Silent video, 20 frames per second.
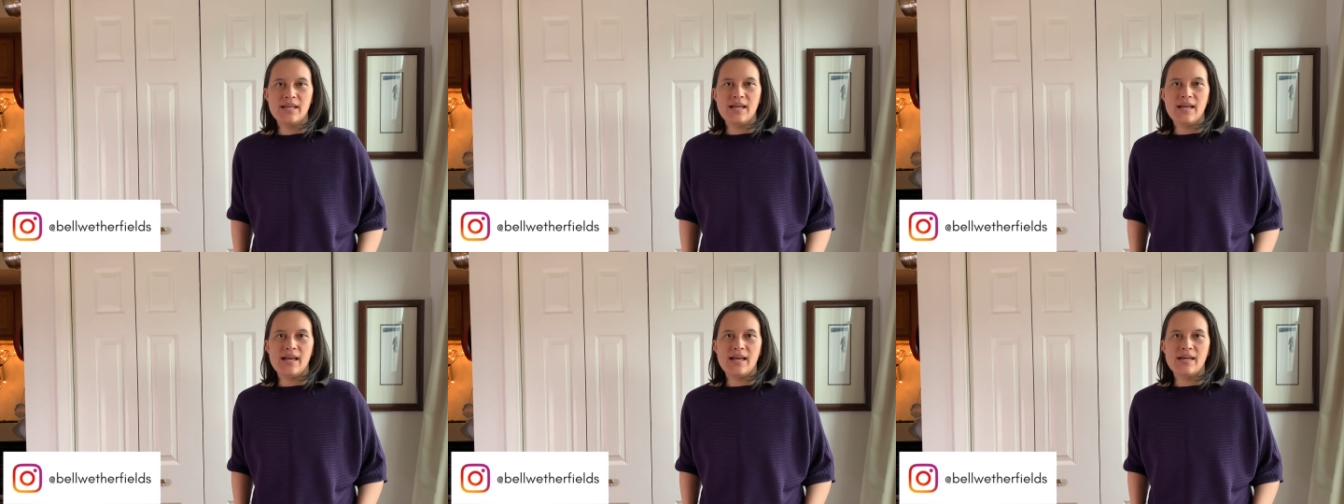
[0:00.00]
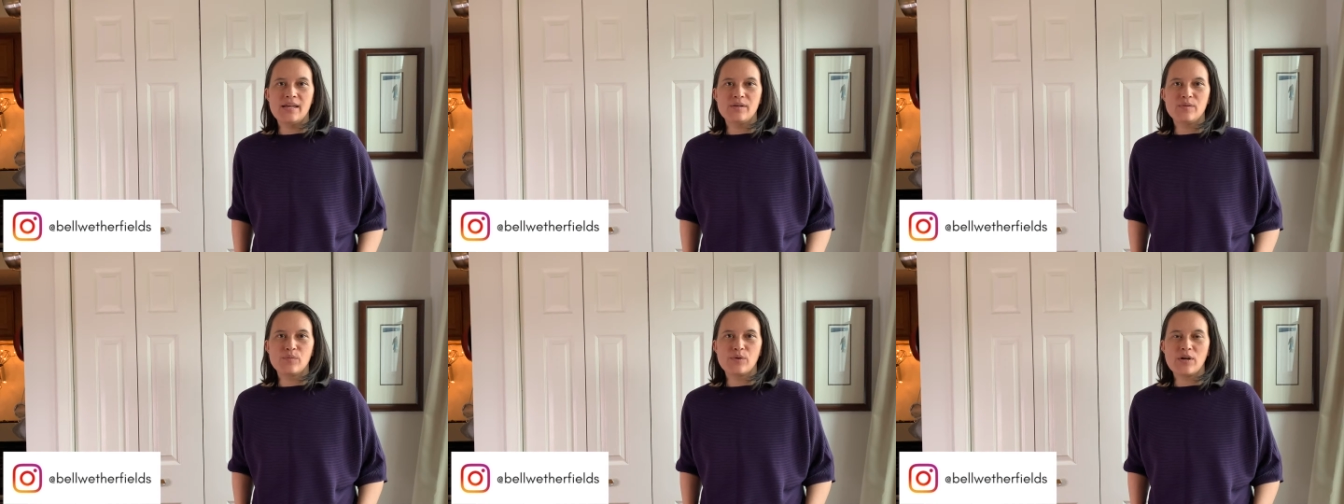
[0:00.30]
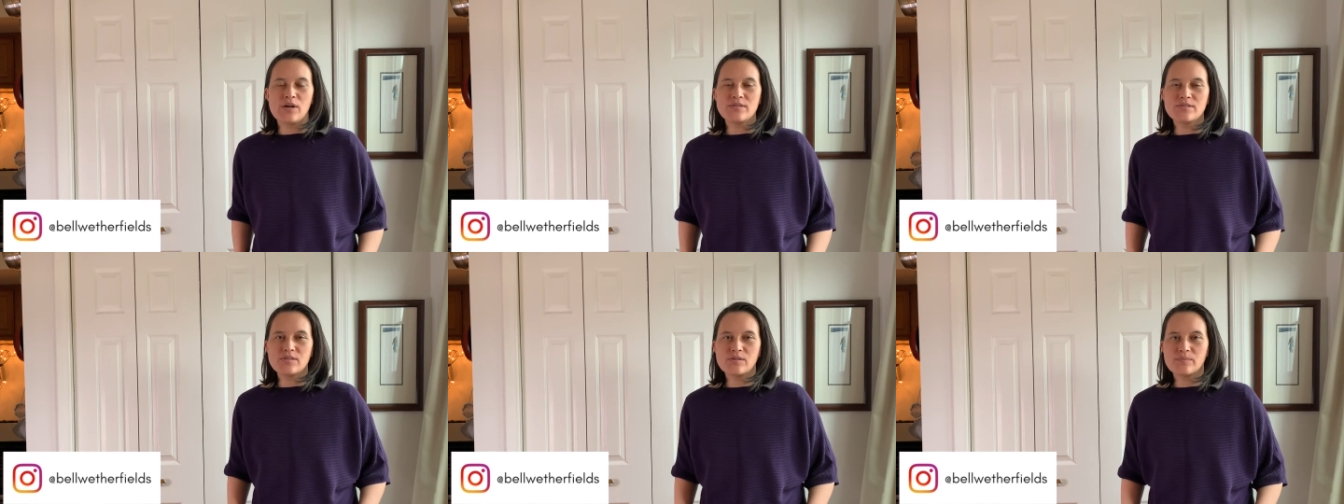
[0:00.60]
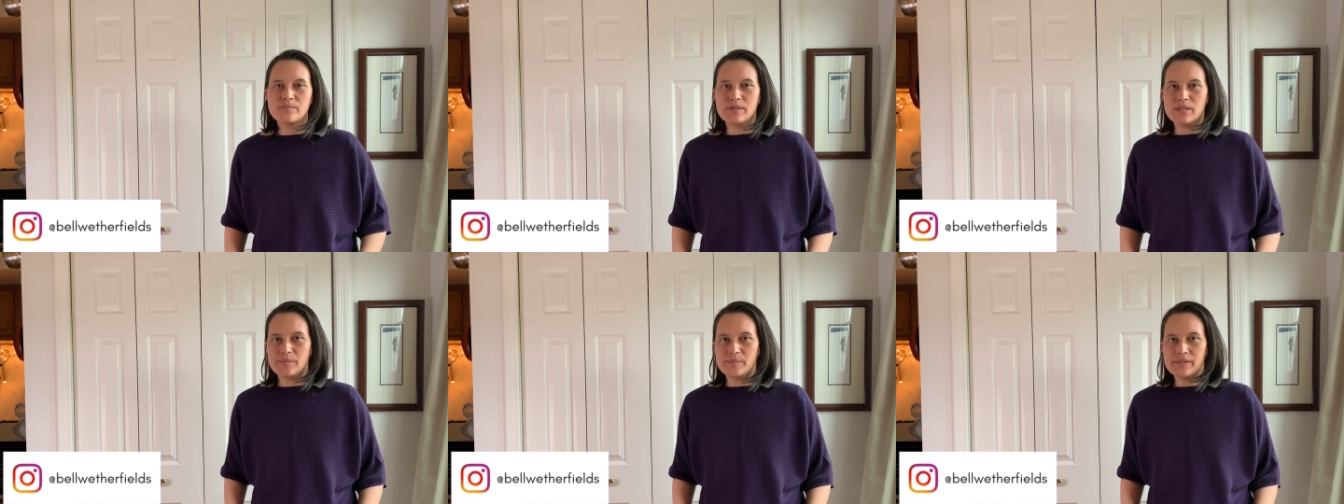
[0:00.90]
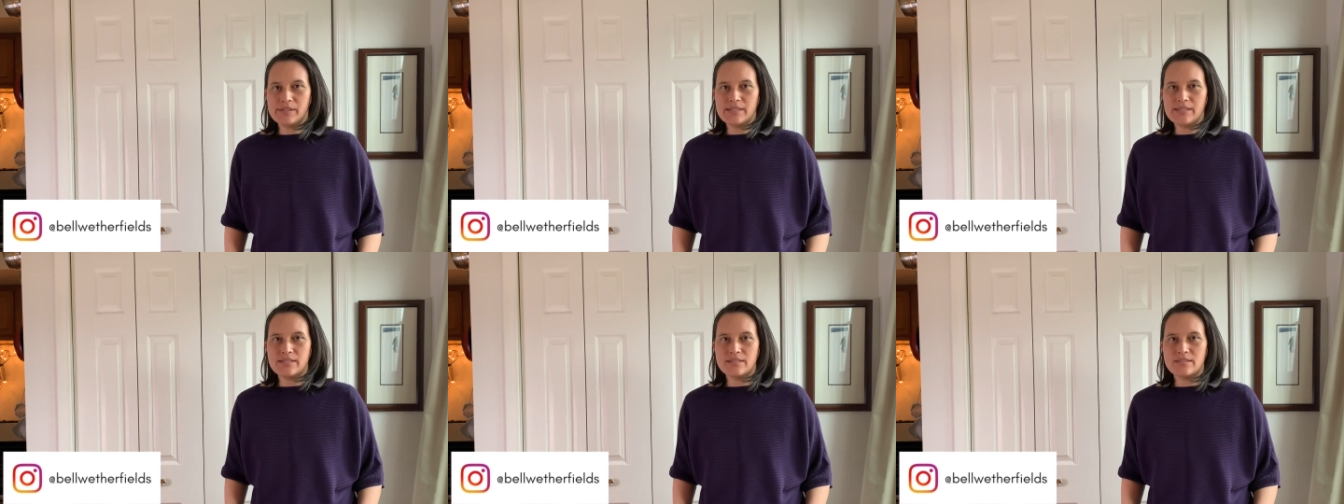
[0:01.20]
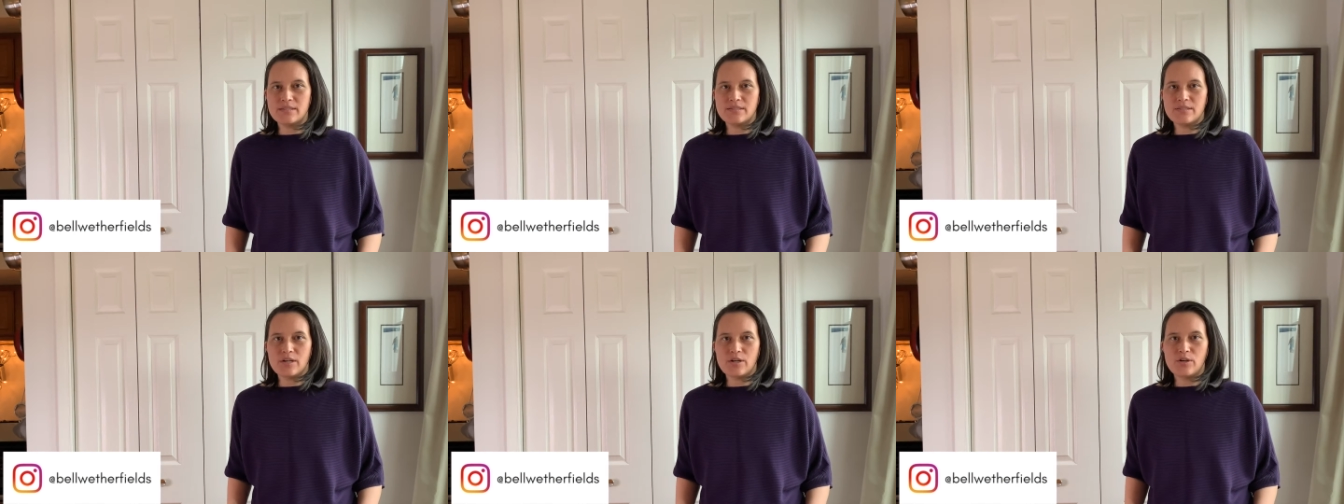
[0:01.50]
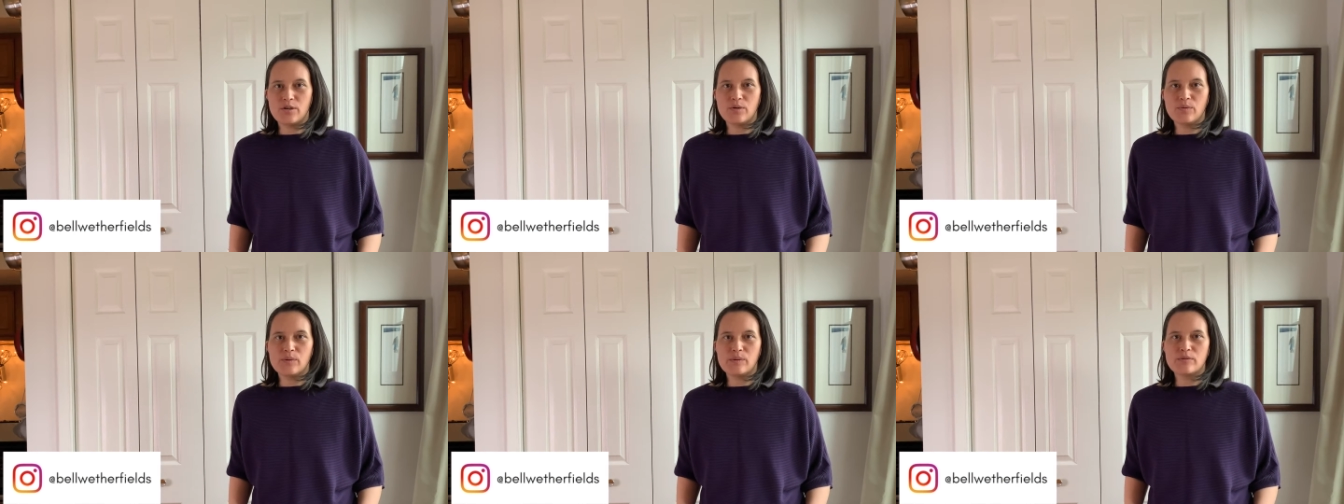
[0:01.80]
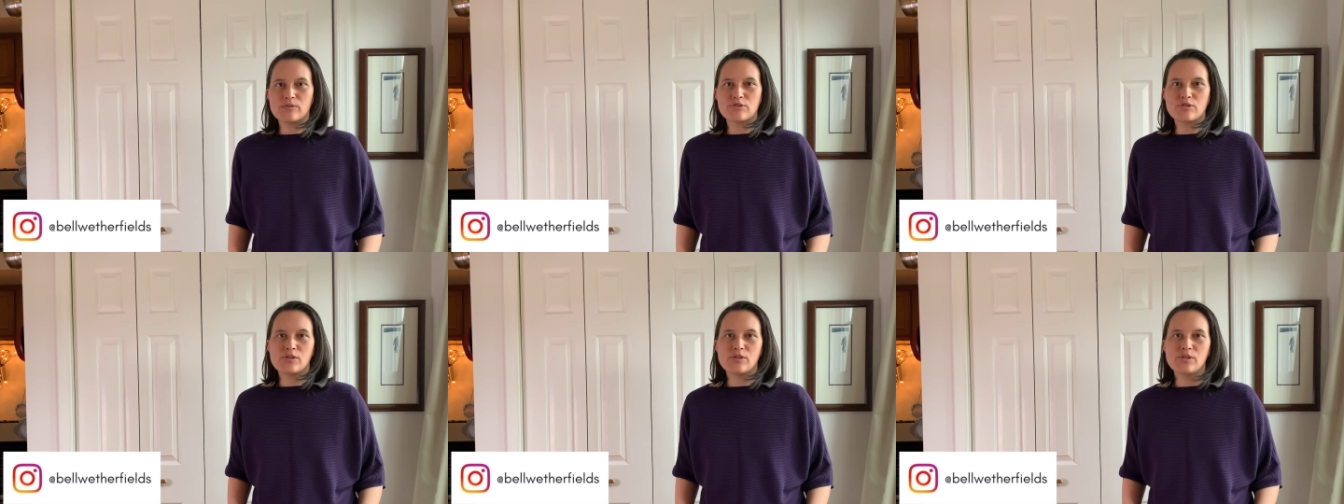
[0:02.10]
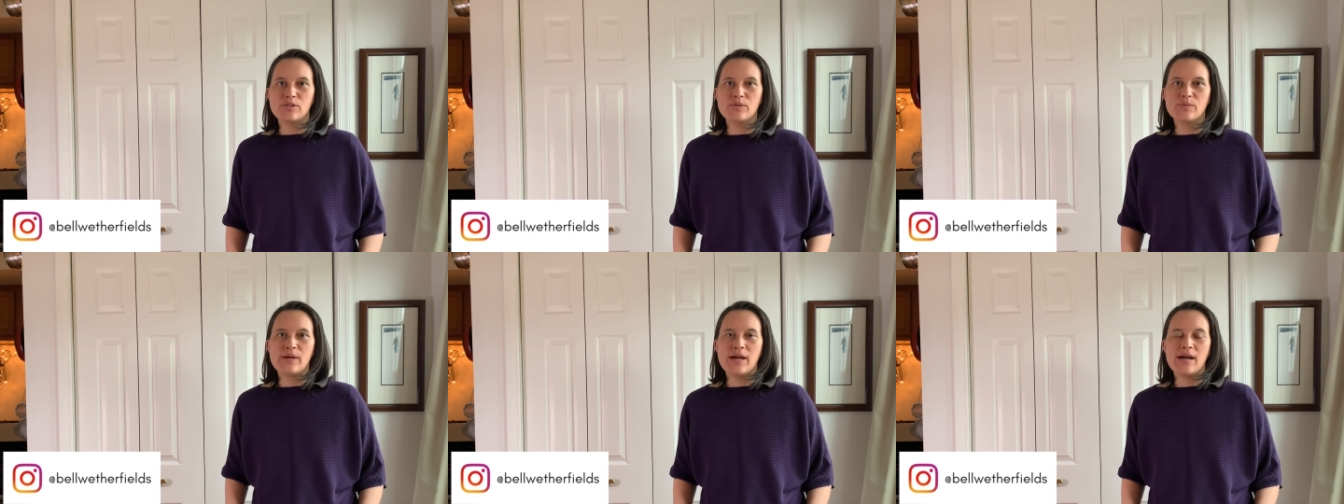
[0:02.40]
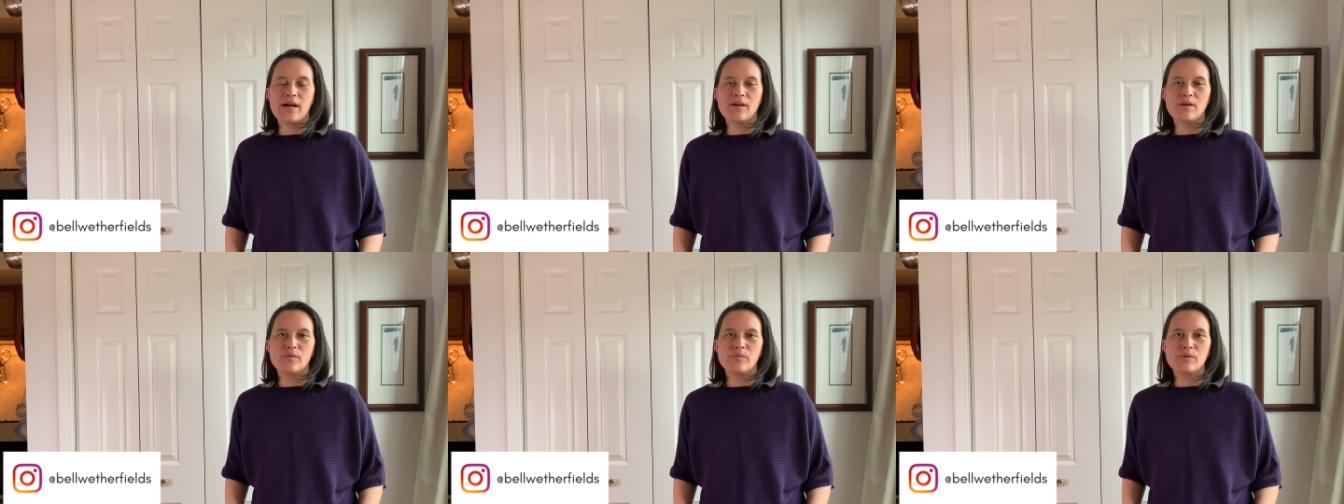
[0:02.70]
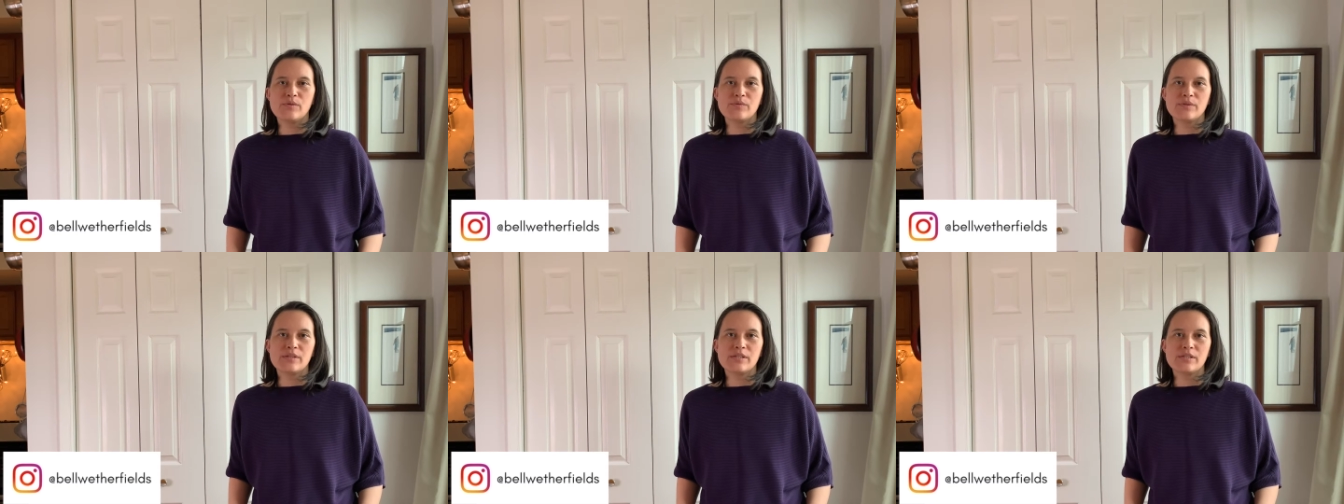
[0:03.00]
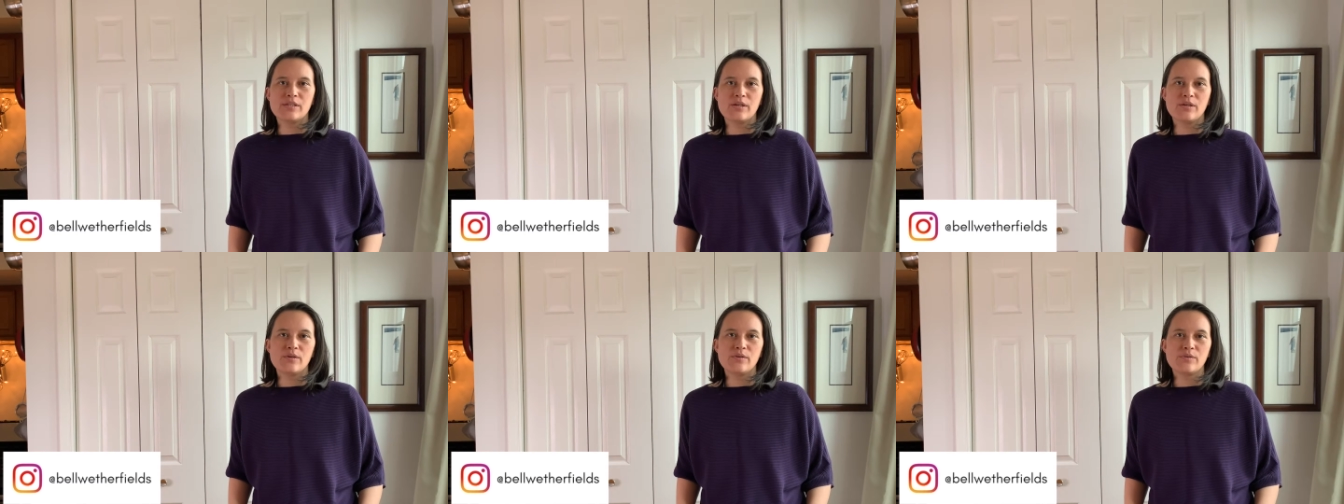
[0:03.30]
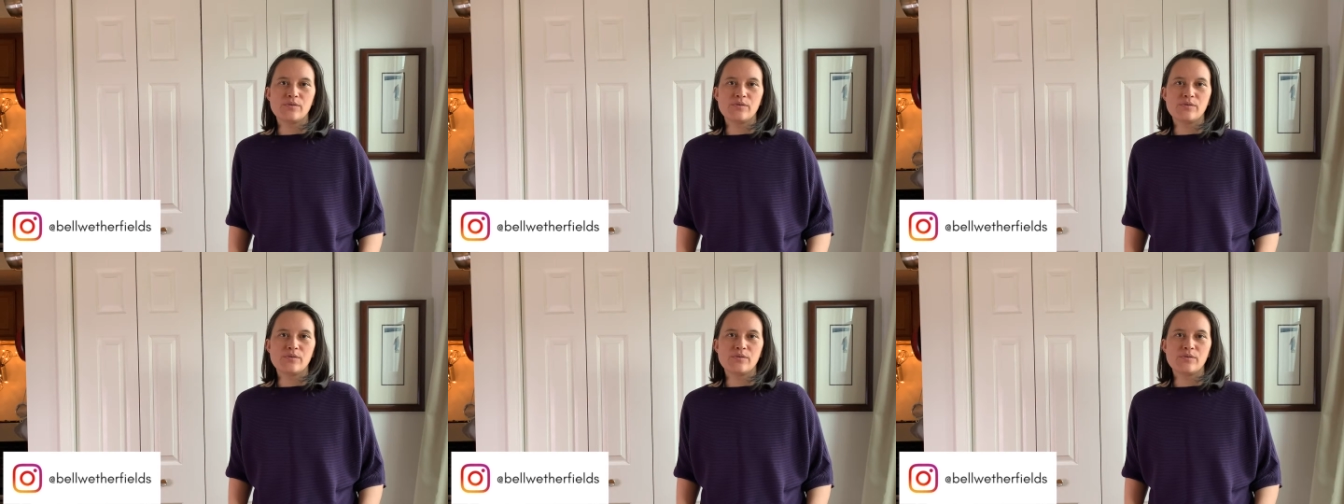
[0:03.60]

and we're also minimalists, so we will show you how we really go